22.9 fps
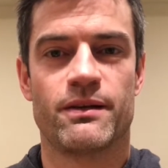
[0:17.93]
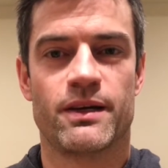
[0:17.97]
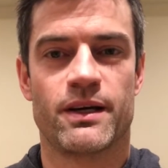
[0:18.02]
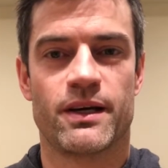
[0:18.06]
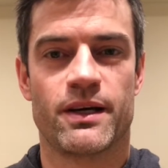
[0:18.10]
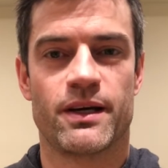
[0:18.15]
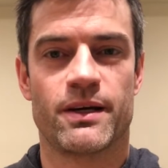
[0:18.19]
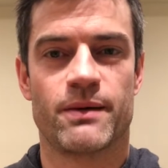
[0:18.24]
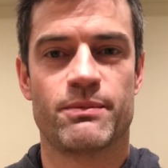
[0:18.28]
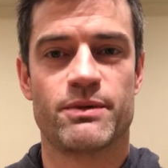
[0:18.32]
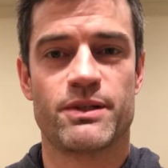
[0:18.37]

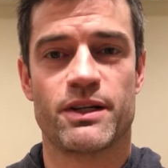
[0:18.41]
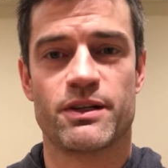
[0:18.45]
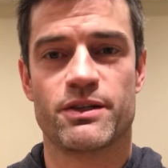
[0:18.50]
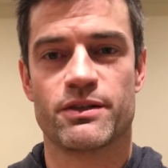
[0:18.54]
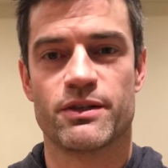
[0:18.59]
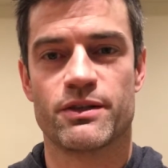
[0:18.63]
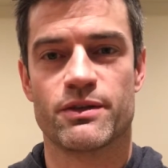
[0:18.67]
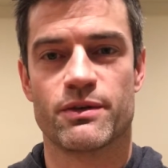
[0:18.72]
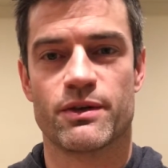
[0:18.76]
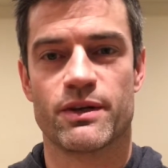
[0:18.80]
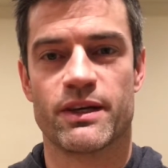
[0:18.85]

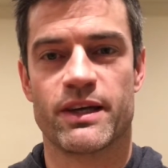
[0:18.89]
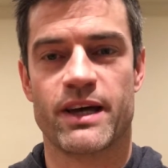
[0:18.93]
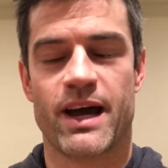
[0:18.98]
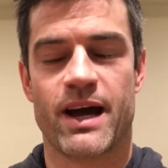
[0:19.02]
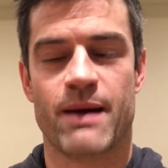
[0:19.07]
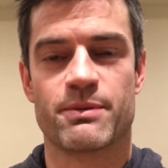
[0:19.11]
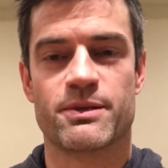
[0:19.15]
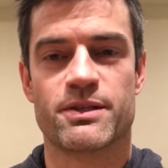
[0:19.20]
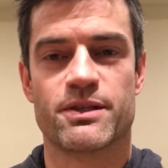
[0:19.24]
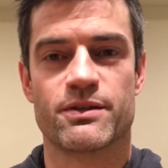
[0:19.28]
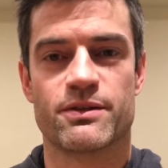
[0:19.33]
potentially during
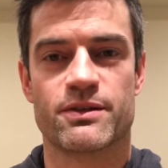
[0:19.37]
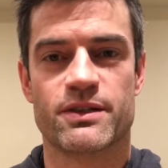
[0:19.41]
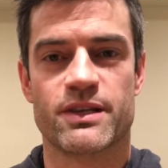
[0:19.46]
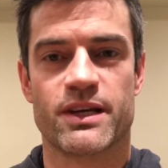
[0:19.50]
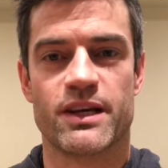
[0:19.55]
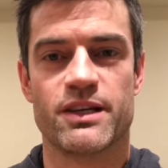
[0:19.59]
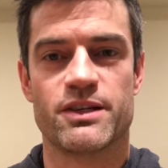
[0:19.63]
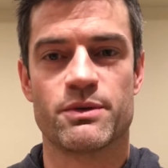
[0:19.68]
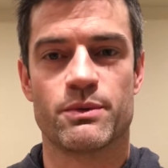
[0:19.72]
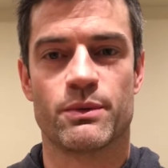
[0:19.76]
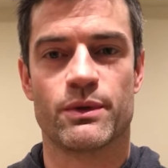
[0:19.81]
gaps in their
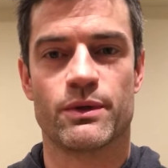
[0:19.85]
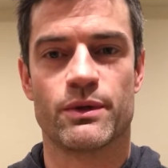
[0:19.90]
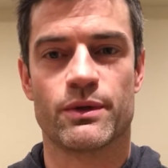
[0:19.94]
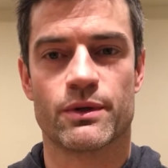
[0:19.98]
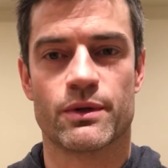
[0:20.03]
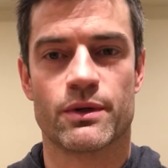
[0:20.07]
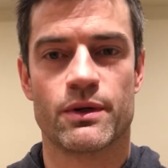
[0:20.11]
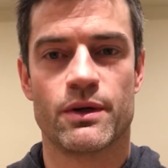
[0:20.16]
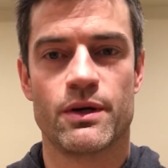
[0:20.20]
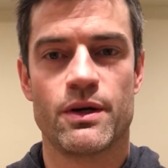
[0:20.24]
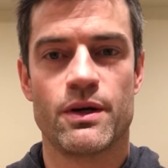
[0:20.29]
schedule,
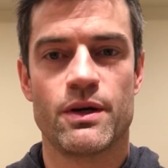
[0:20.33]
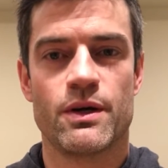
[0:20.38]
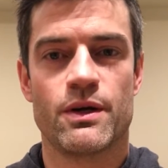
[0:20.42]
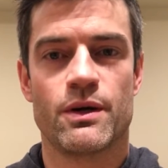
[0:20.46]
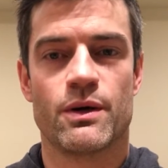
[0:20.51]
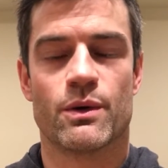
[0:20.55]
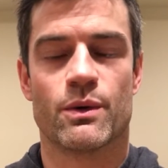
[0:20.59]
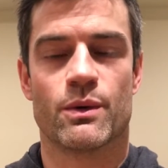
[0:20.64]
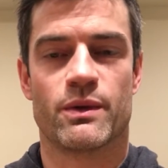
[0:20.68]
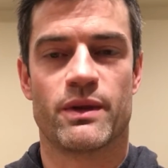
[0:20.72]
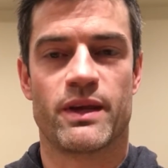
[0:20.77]
or
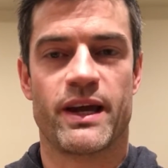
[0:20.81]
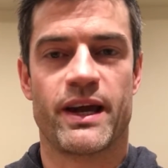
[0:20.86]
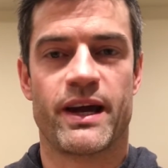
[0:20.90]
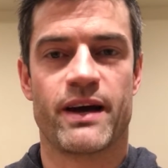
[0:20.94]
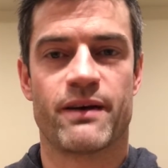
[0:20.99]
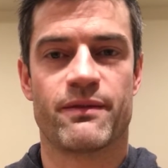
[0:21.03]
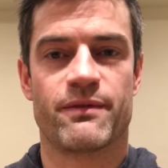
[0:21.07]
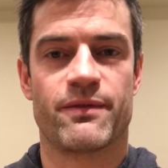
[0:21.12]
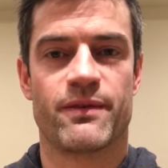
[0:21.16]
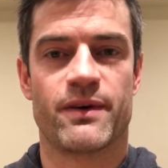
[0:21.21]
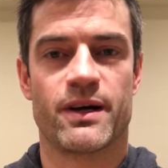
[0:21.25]
when they
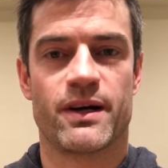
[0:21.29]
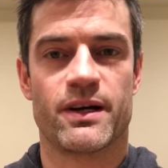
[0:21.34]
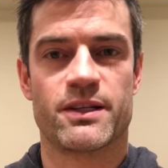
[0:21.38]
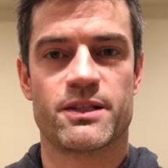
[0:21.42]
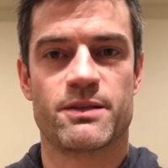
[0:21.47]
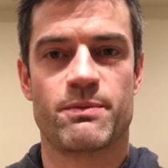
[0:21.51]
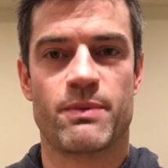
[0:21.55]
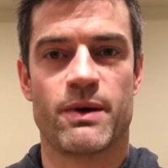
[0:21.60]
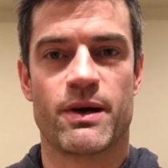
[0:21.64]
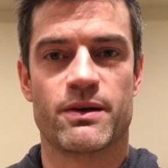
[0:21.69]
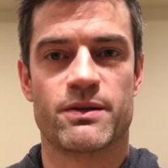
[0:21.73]
have
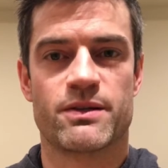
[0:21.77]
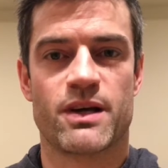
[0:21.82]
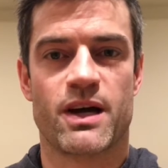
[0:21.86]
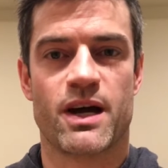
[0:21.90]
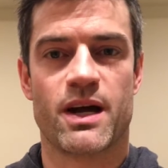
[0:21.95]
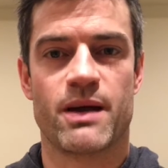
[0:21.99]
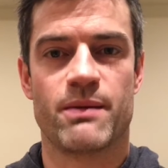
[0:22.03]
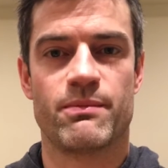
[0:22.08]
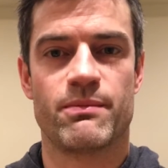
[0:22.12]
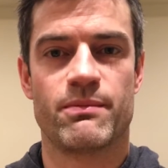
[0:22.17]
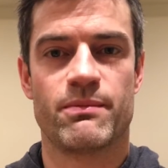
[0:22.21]
spare
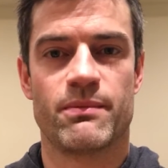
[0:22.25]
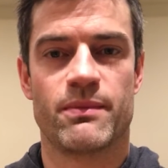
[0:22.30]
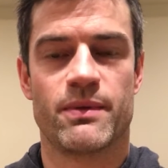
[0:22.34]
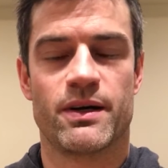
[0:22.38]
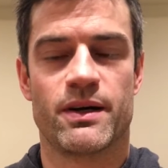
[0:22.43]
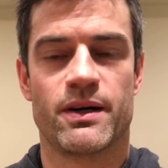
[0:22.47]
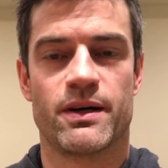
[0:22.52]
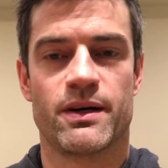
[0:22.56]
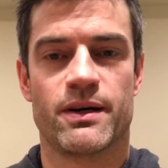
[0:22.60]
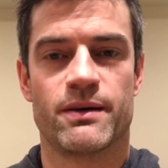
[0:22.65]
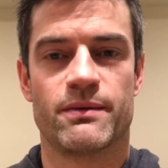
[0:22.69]
time
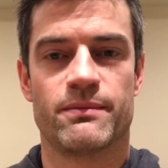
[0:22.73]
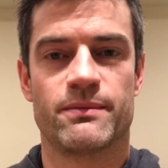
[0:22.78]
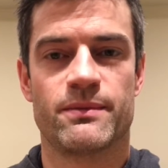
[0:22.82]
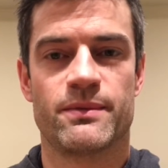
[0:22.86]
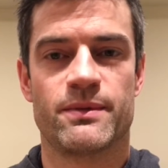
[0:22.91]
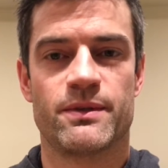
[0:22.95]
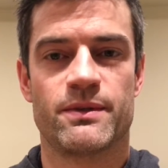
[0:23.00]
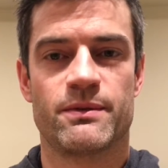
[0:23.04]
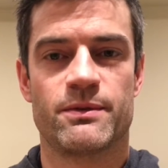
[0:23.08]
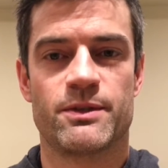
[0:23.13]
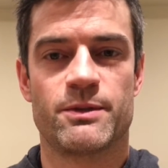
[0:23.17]

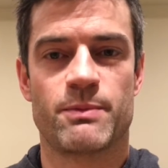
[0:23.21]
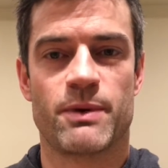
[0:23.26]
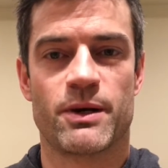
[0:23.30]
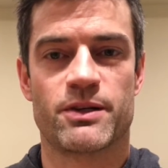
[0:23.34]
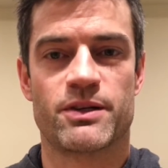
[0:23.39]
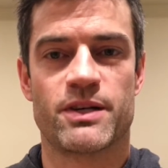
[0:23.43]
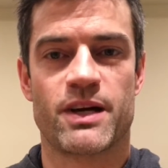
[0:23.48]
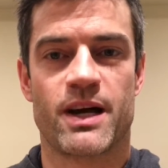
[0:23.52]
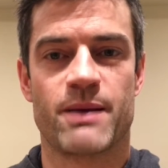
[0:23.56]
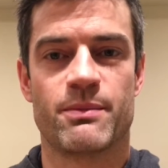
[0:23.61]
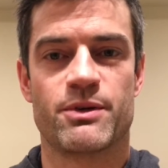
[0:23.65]

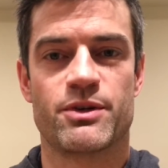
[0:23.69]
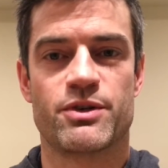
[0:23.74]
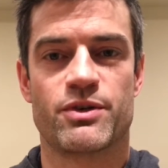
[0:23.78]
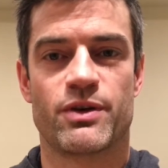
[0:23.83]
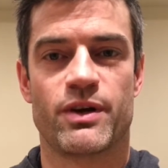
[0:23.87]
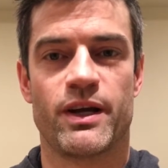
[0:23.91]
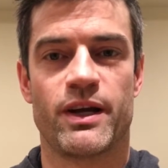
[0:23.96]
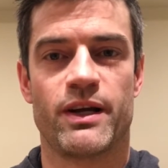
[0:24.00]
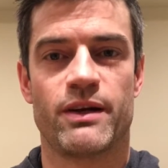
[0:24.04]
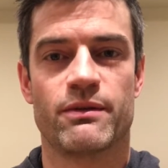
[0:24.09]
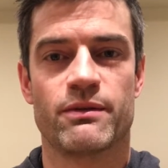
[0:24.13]
to
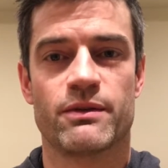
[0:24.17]
train.